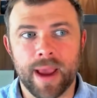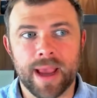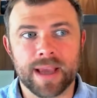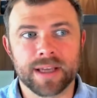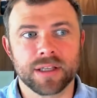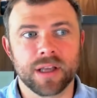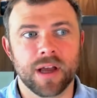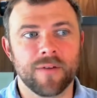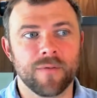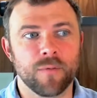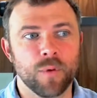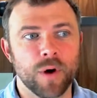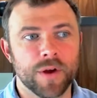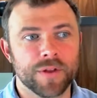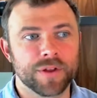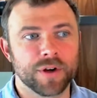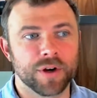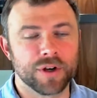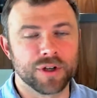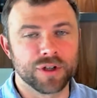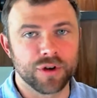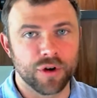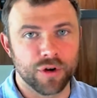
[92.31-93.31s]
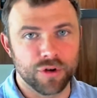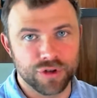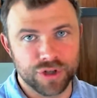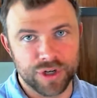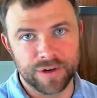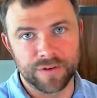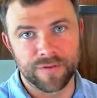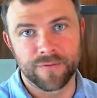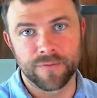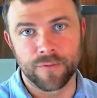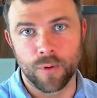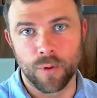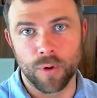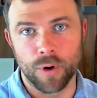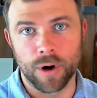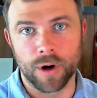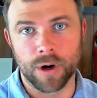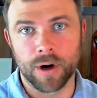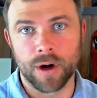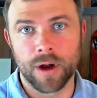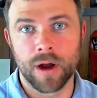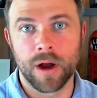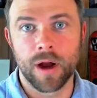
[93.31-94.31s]
based off what they're searching
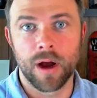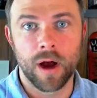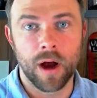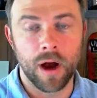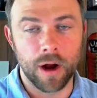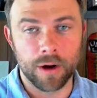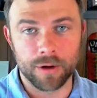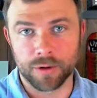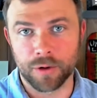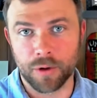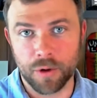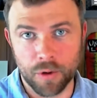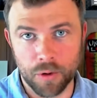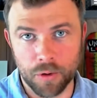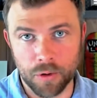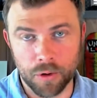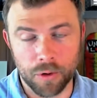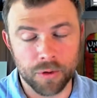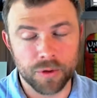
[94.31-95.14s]
for on Google.